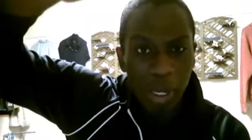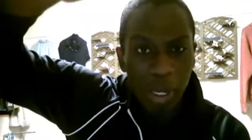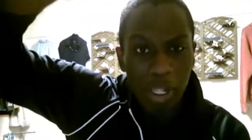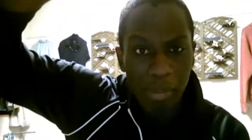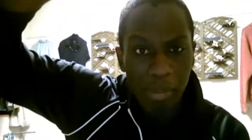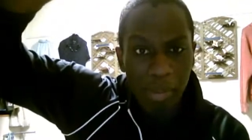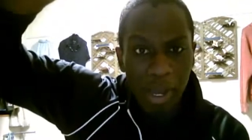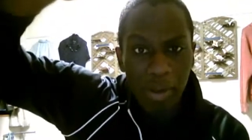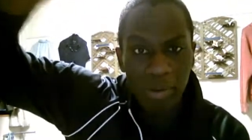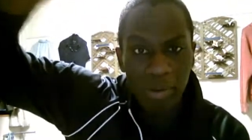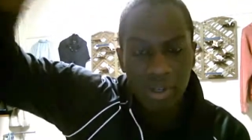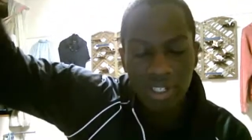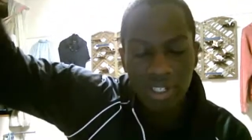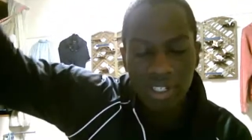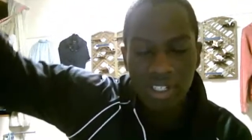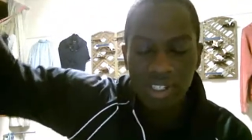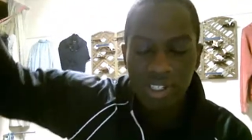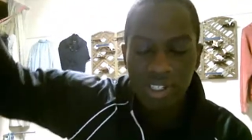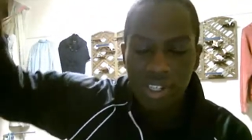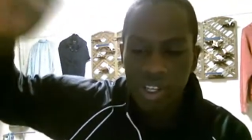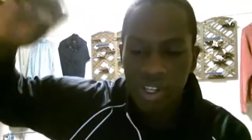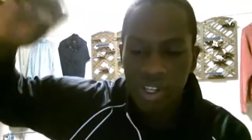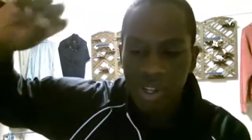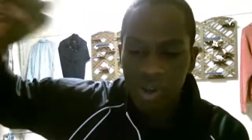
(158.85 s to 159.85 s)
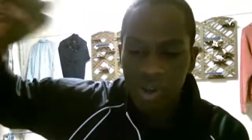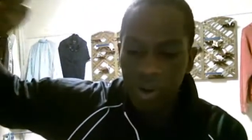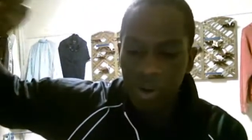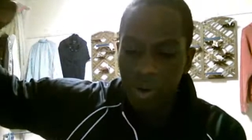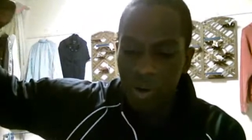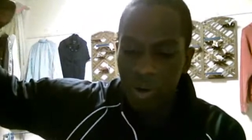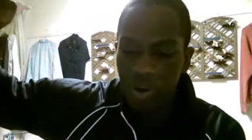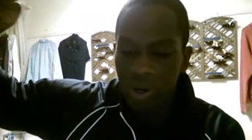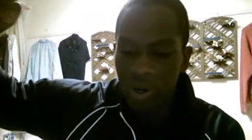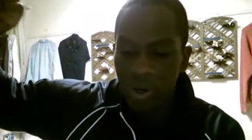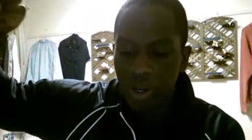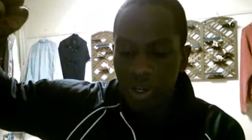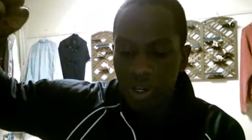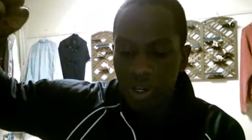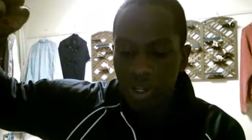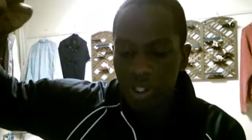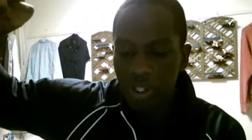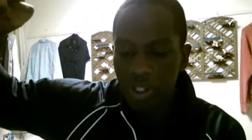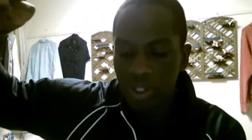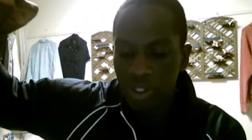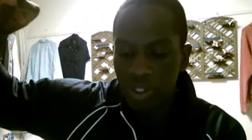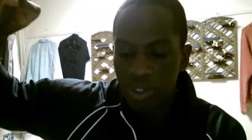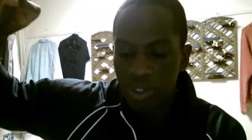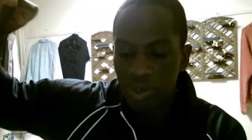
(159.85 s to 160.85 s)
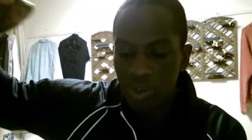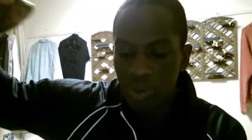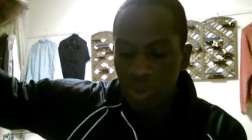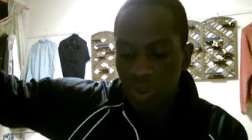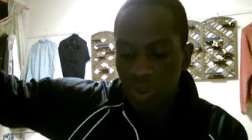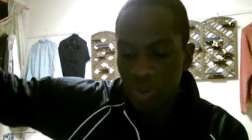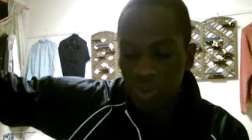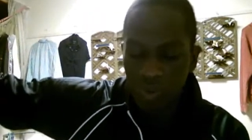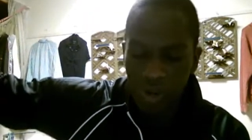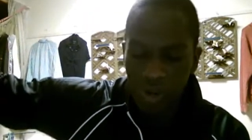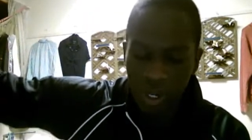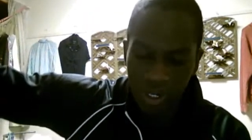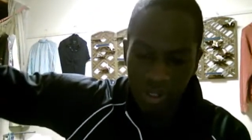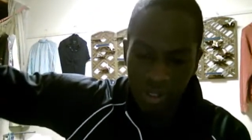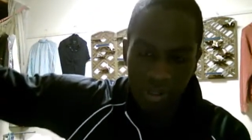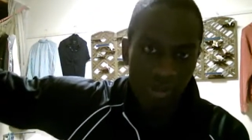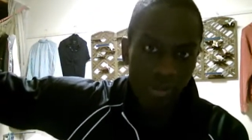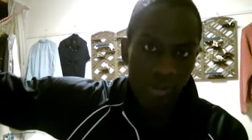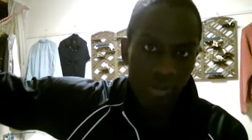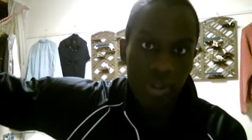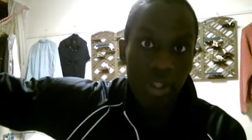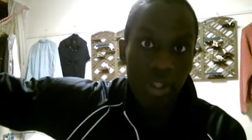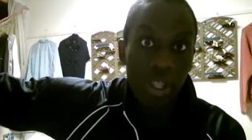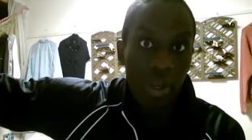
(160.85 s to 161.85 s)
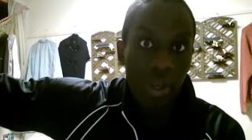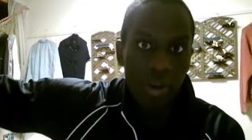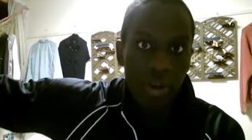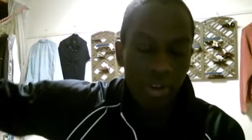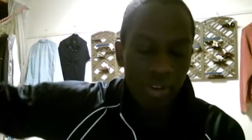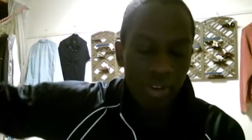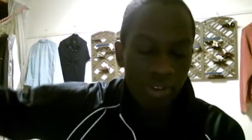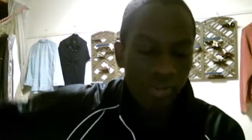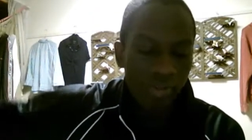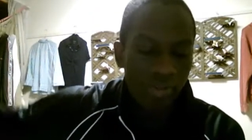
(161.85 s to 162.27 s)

the mountains, or the school right there.